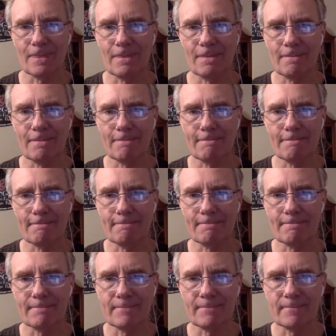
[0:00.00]

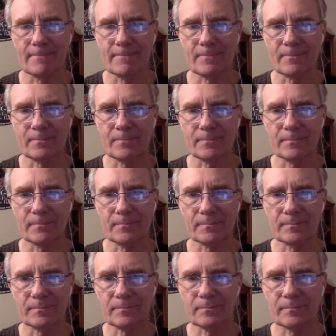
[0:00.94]

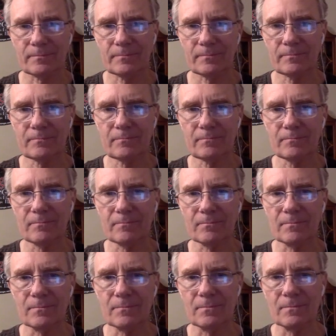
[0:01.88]

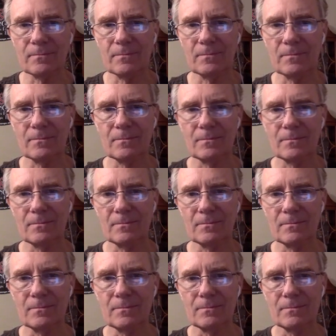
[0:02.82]

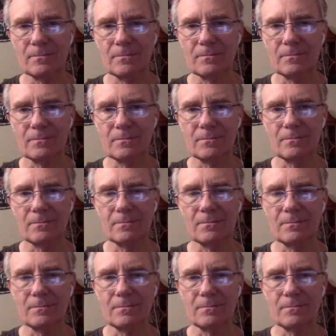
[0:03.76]

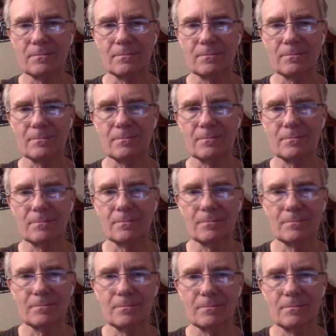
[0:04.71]

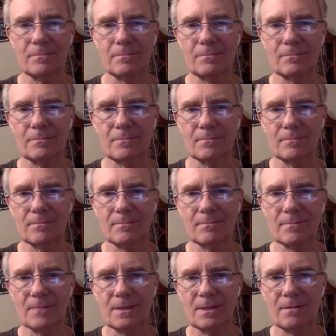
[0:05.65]

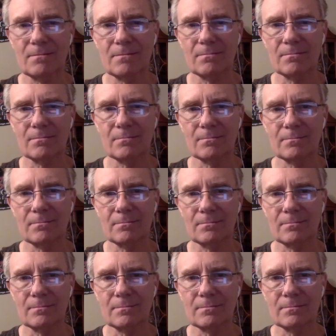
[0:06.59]

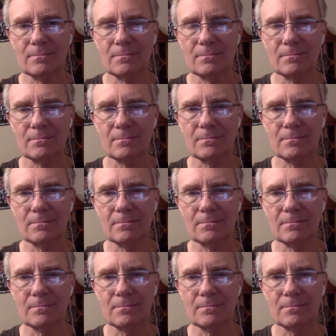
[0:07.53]
The person shown says nothing.